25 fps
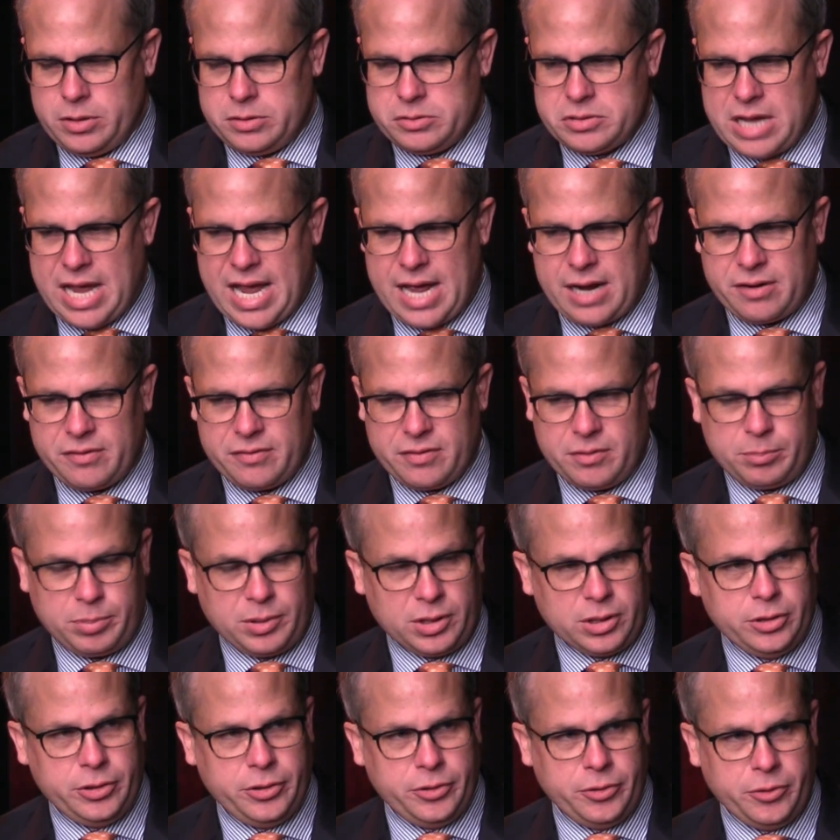out of the
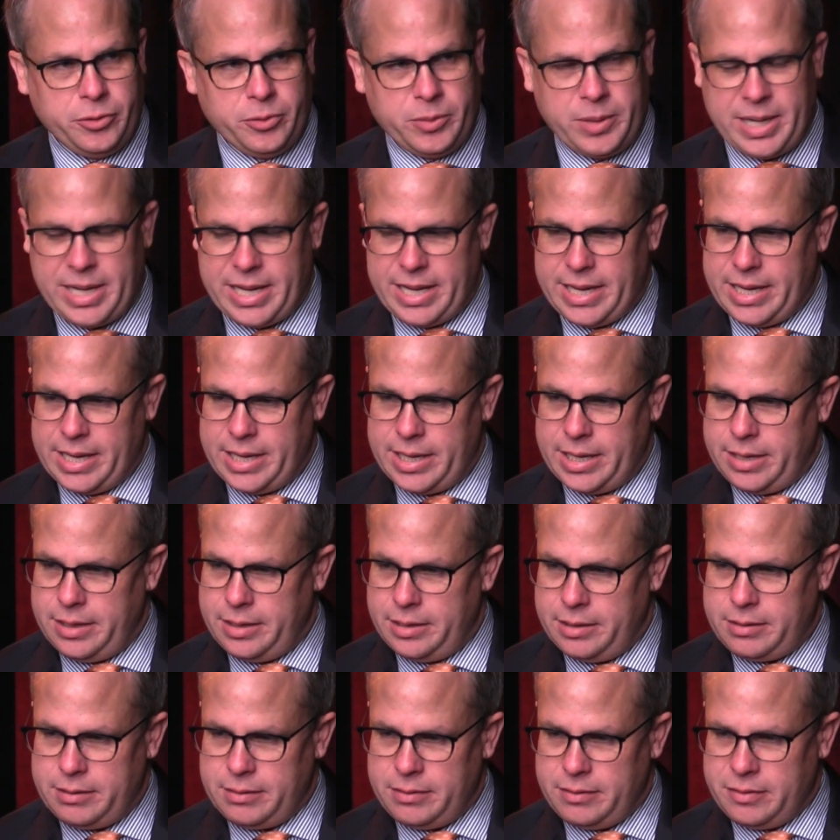blue,
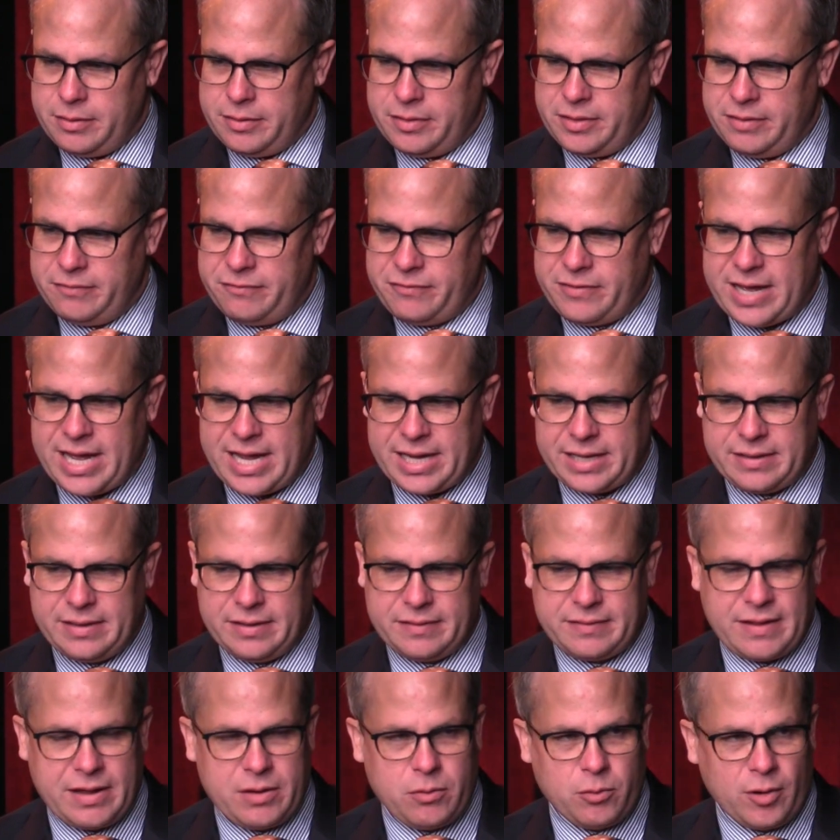and the fact
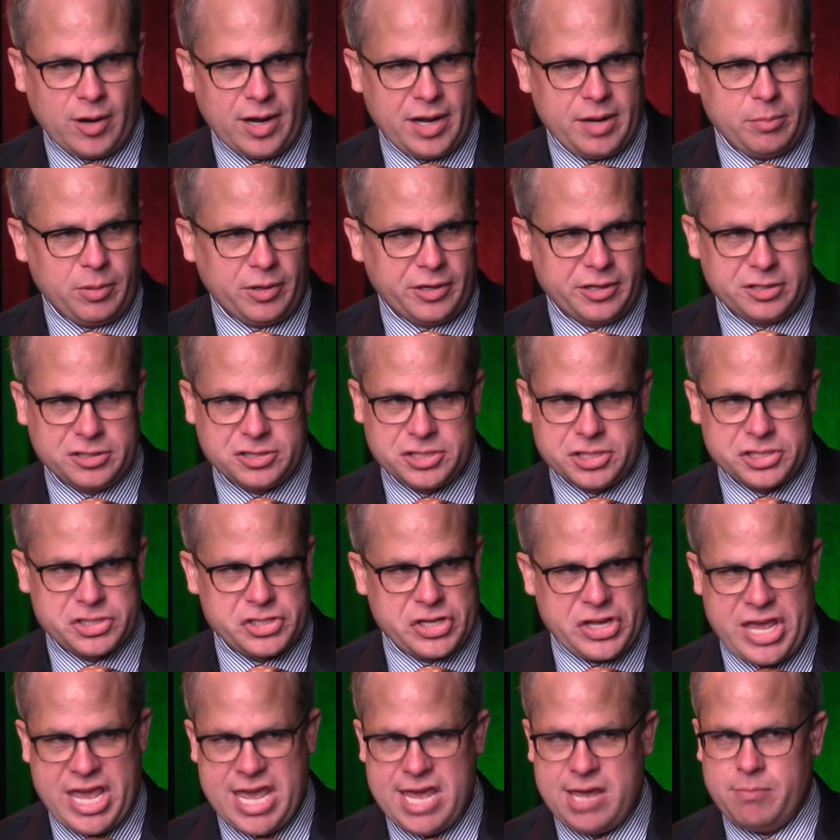that they were able to
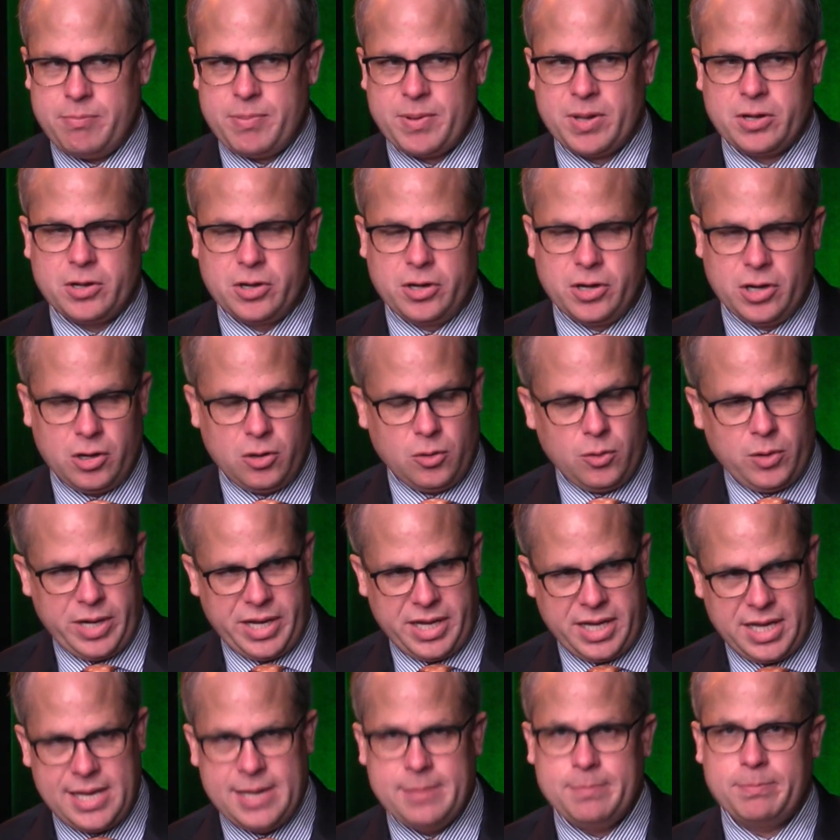just keep going,
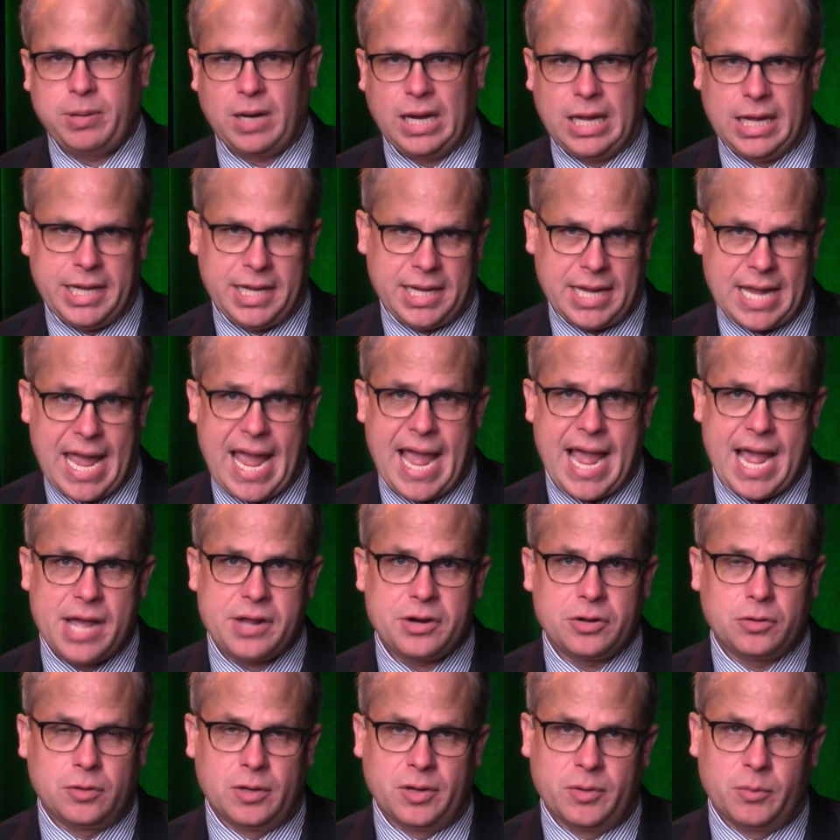keep playing
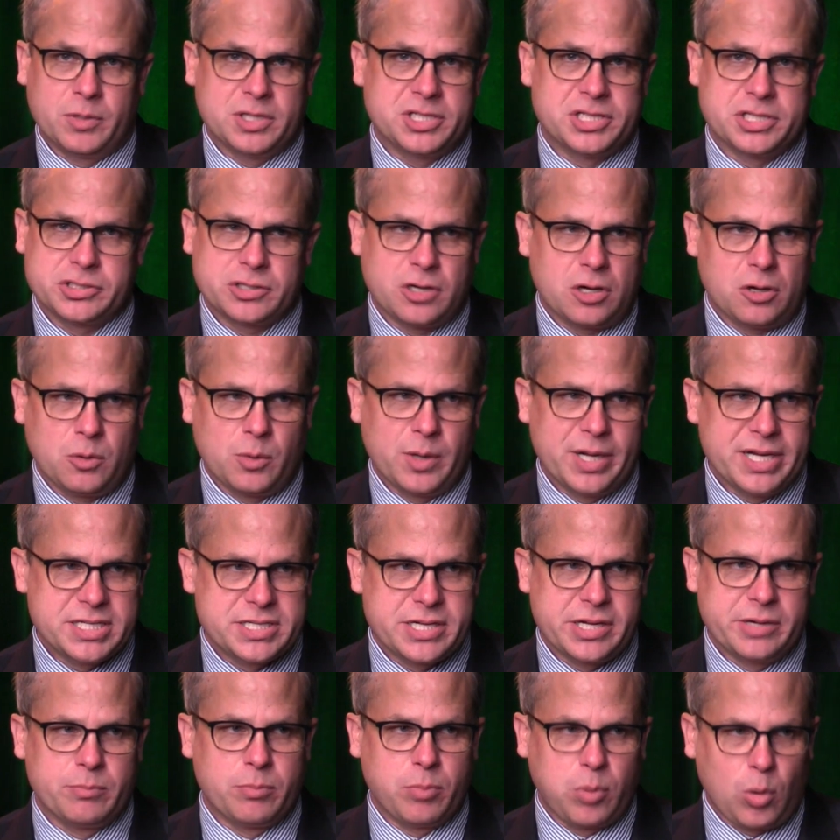add-on, which is always
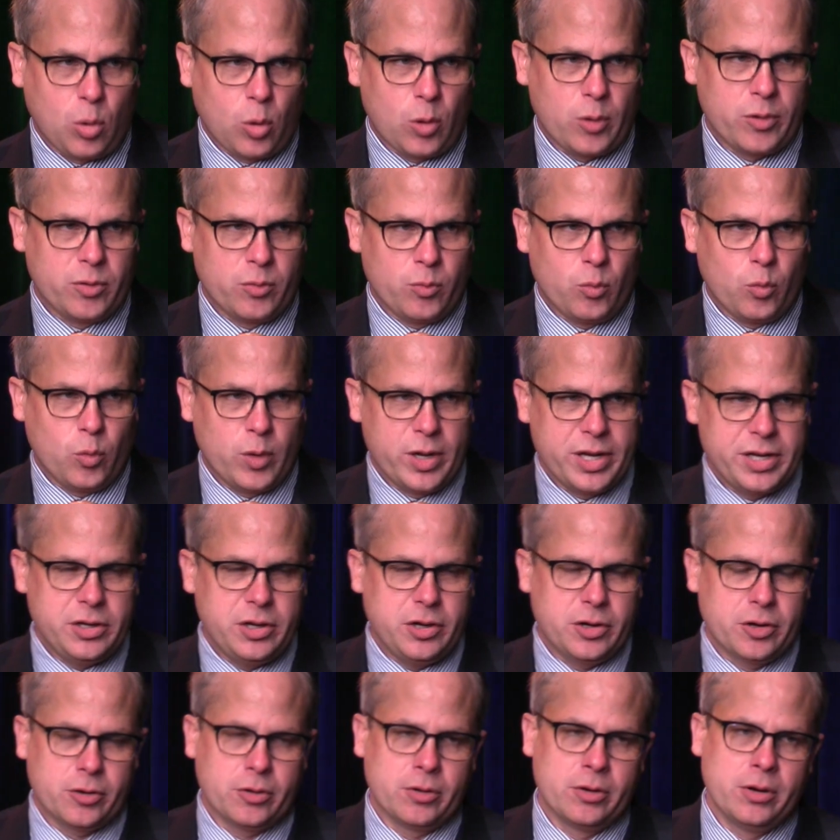important when
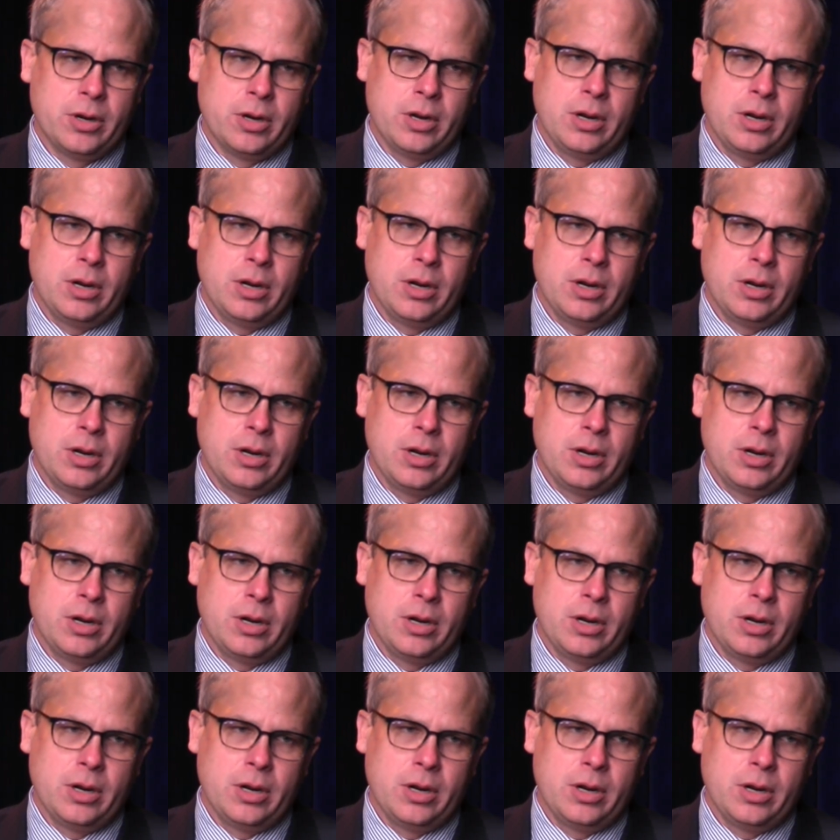you're